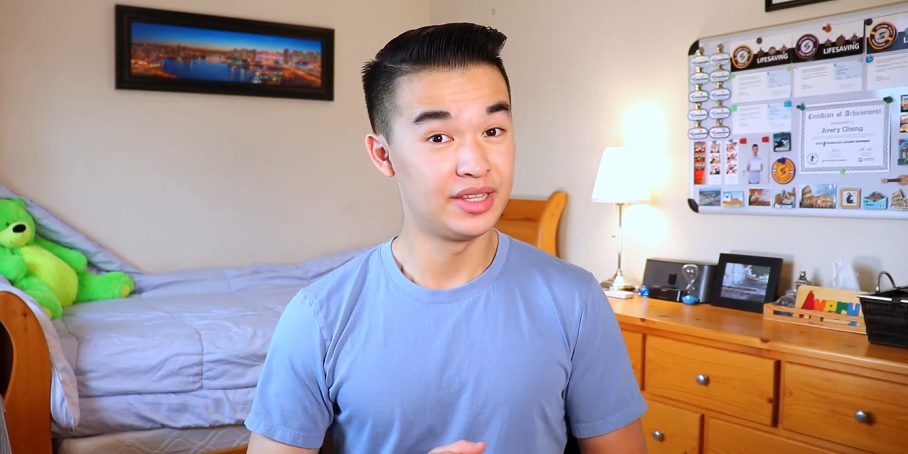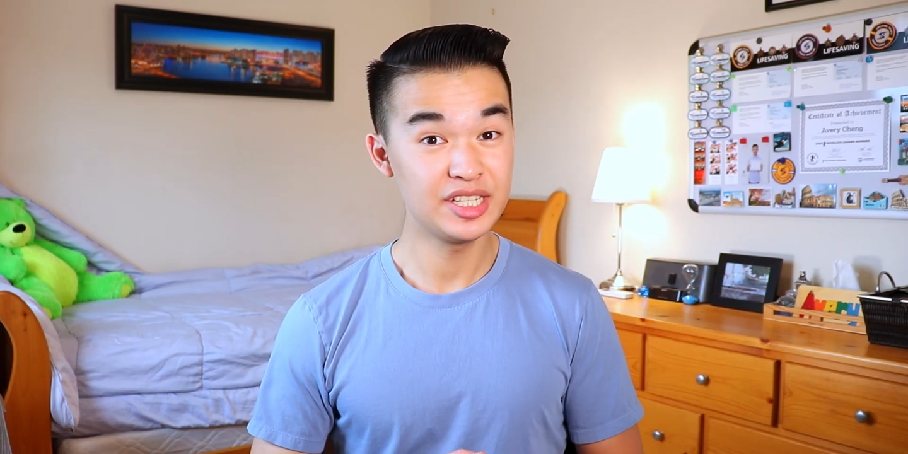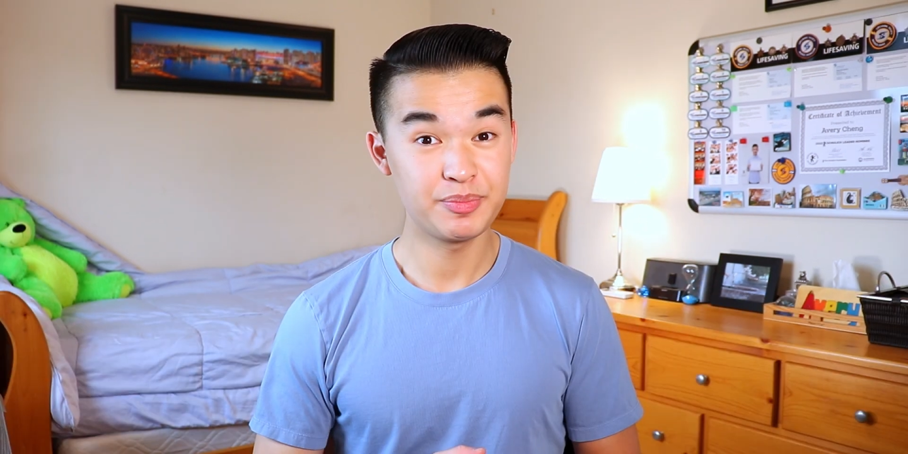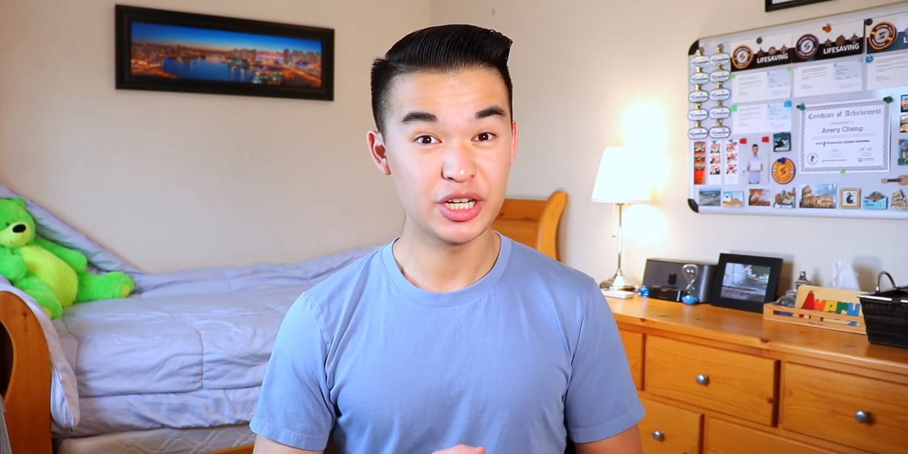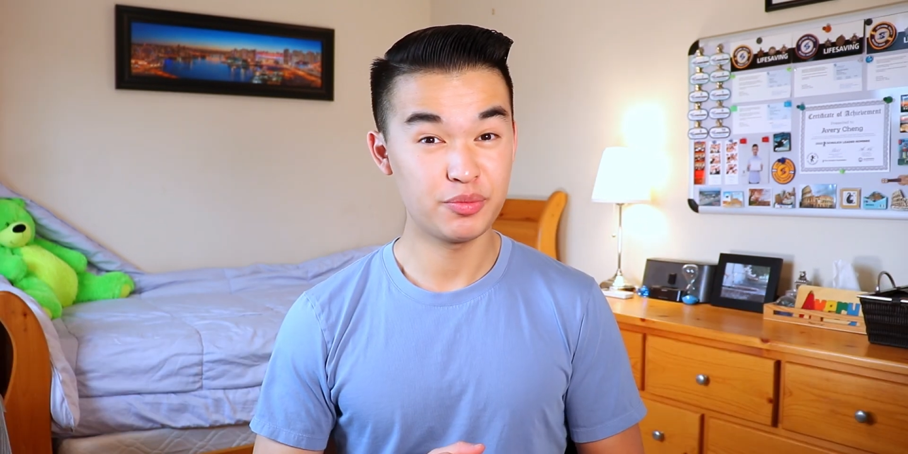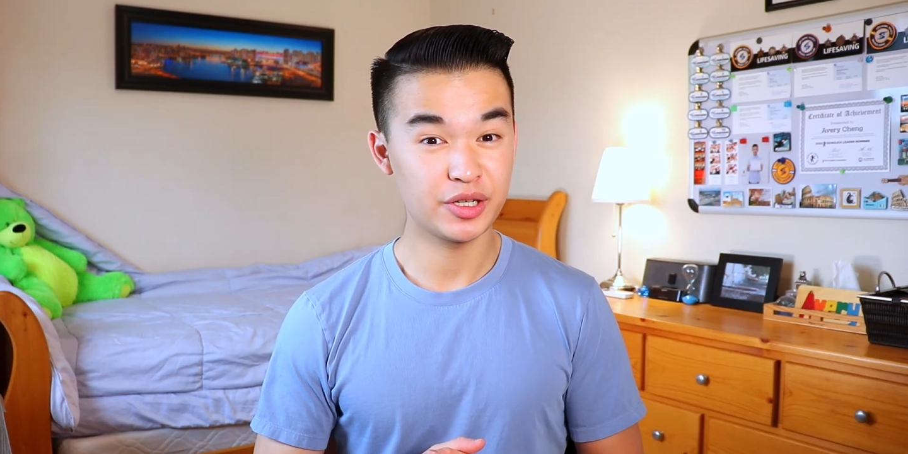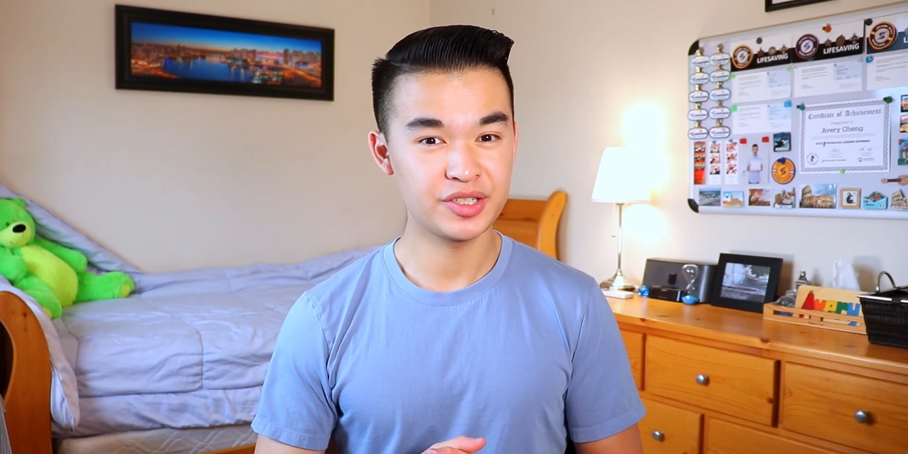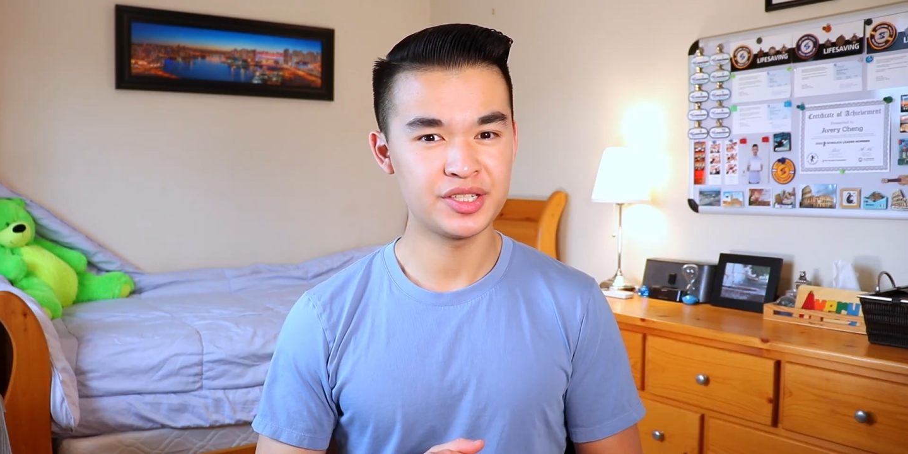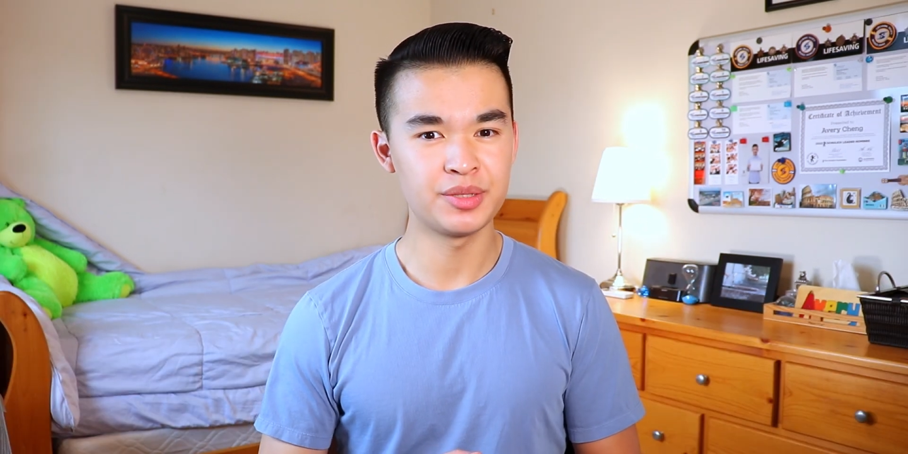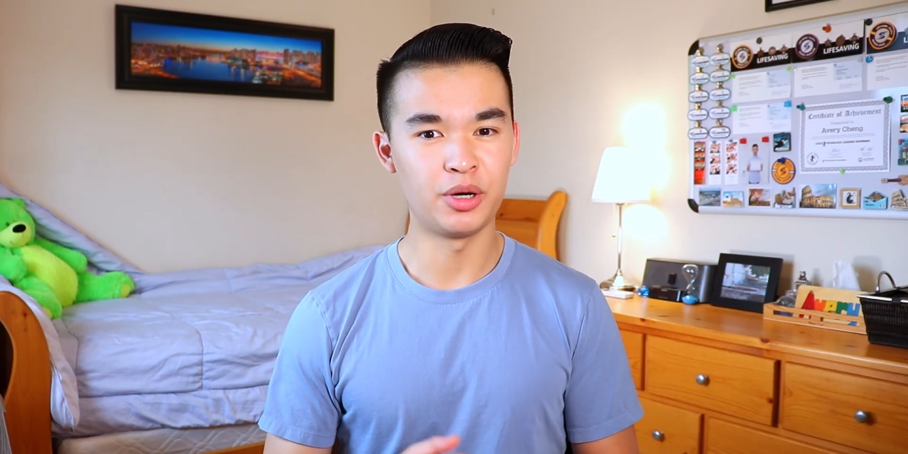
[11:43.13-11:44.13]
This
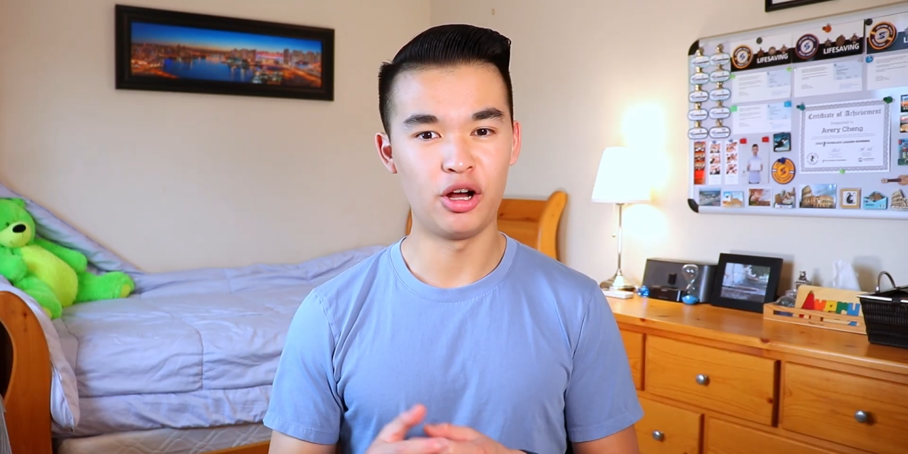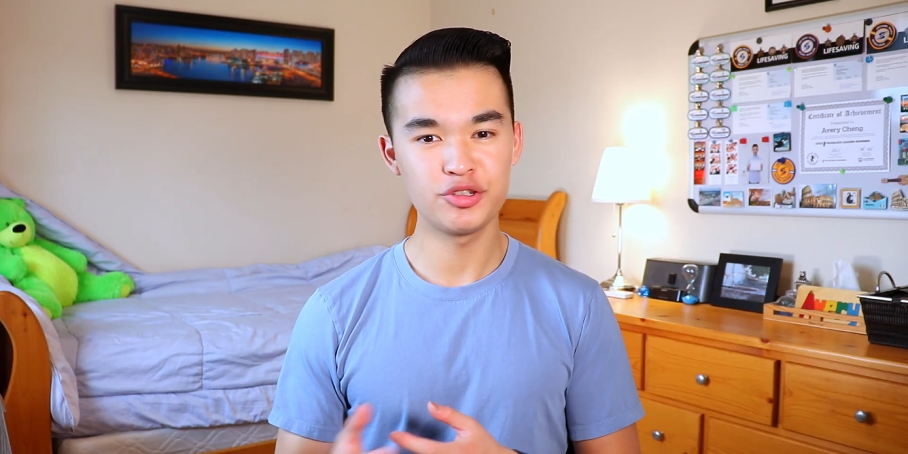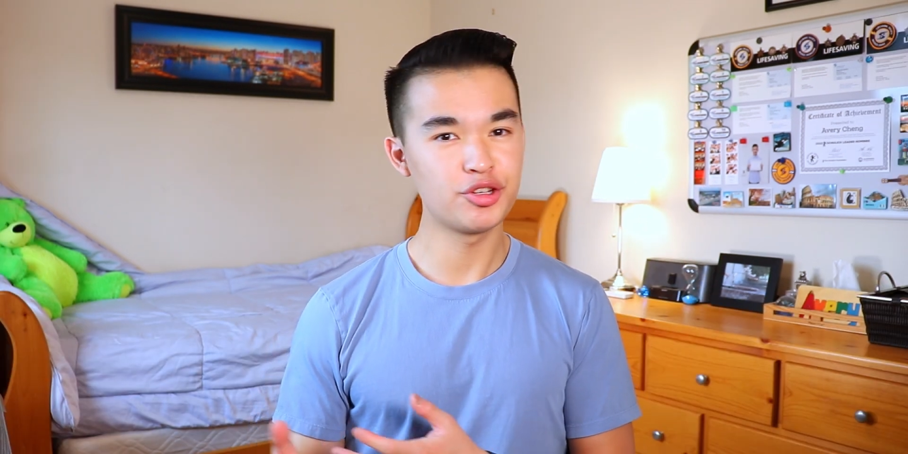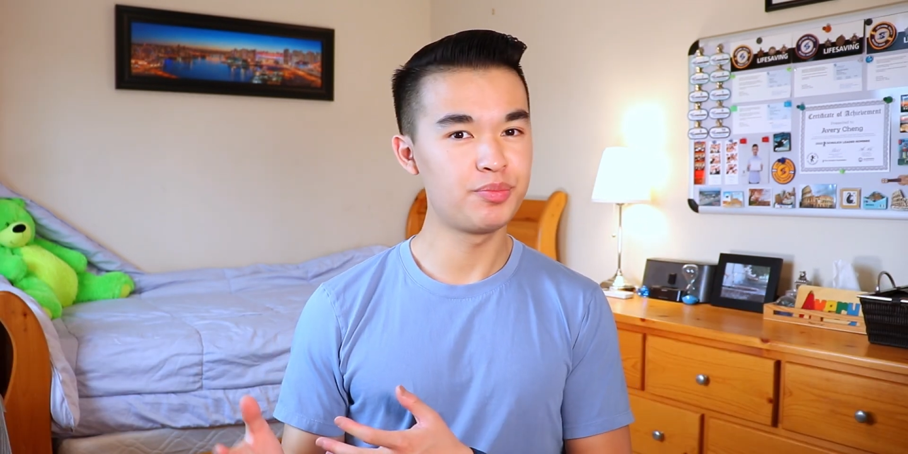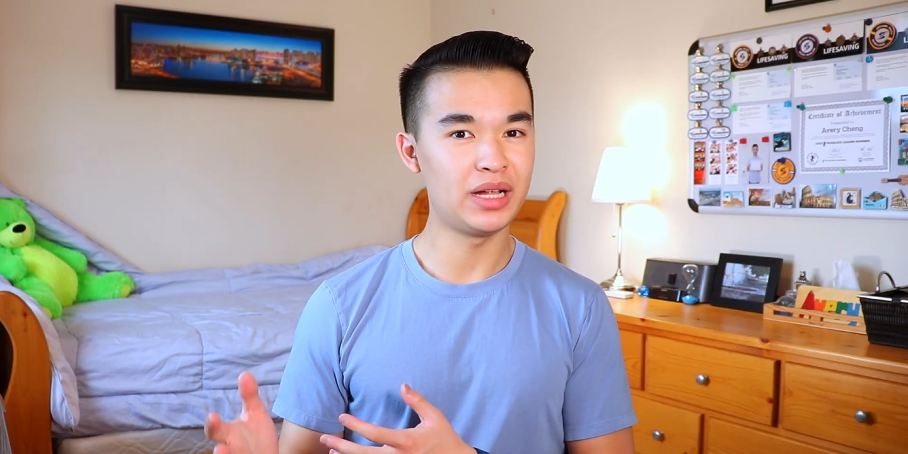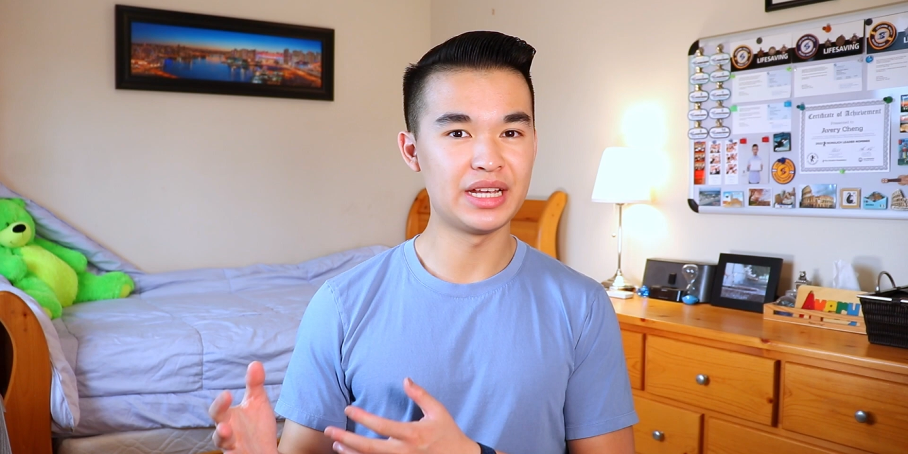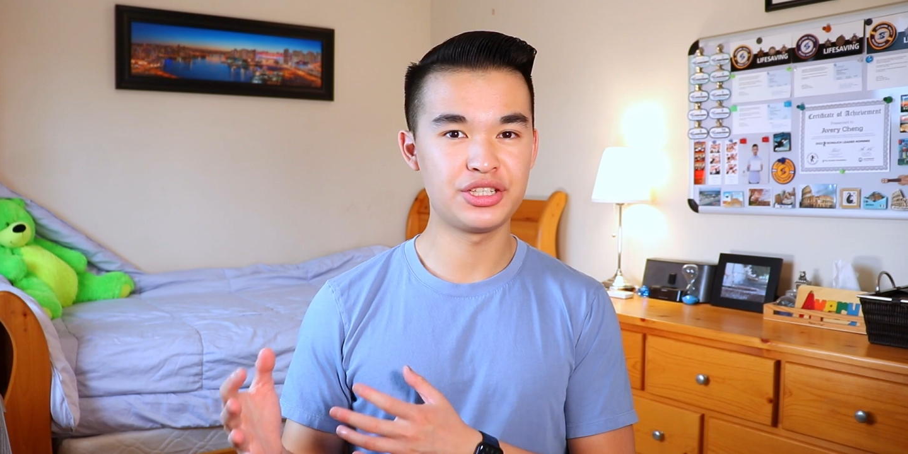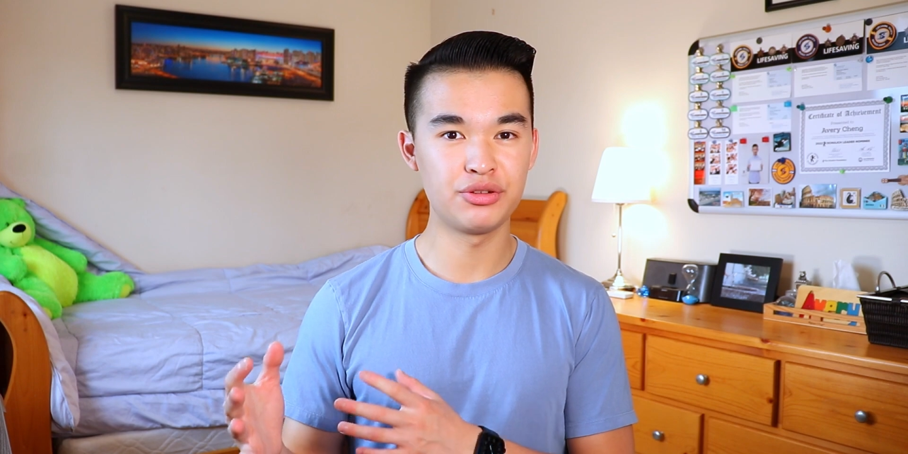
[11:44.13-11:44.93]
benchmark system also applies